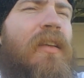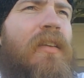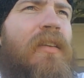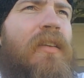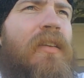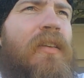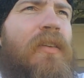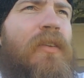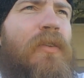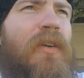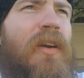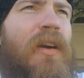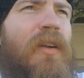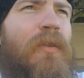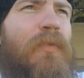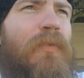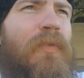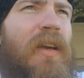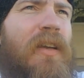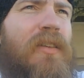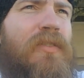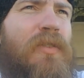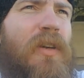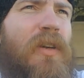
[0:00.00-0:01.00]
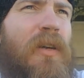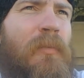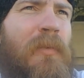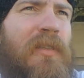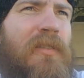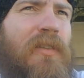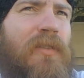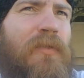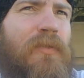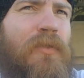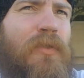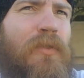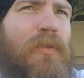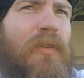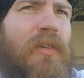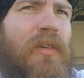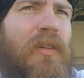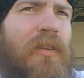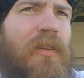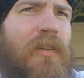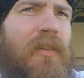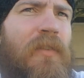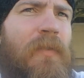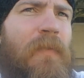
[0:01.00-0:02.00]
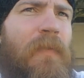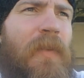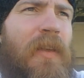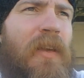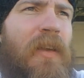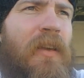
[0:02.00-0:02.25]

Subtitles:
and kind of fast track myself through it all.